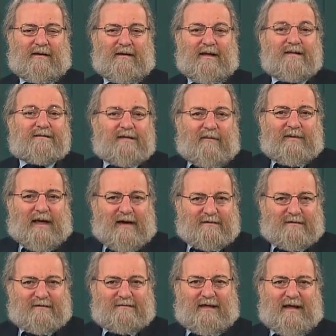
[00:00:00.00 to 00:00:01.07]
In some
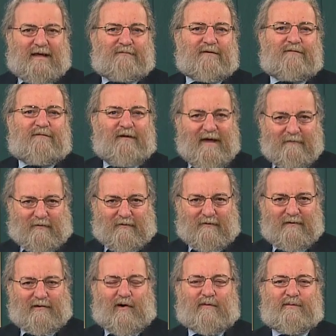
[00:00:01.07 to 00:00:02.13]
cases, they even favor
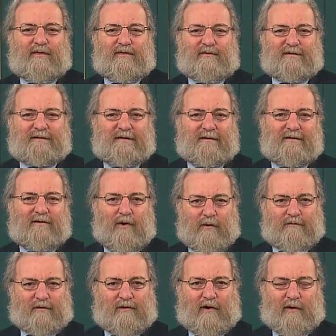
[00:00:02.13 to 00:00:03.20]
carbon-13
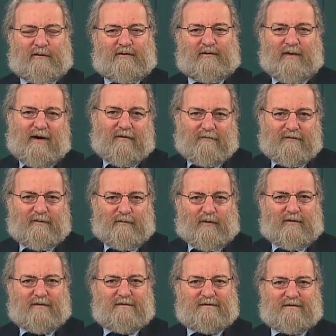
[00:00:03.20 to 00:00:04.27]
over carbon-12, the
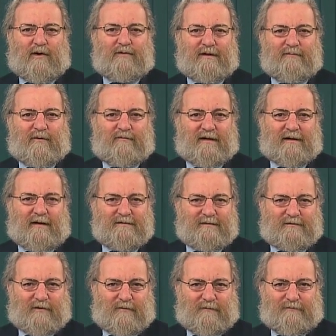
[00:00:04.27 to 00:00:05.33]
more slowly moving
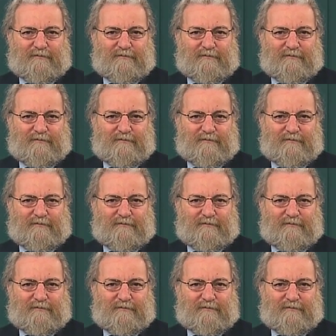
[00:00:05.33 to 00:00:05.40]
isotope.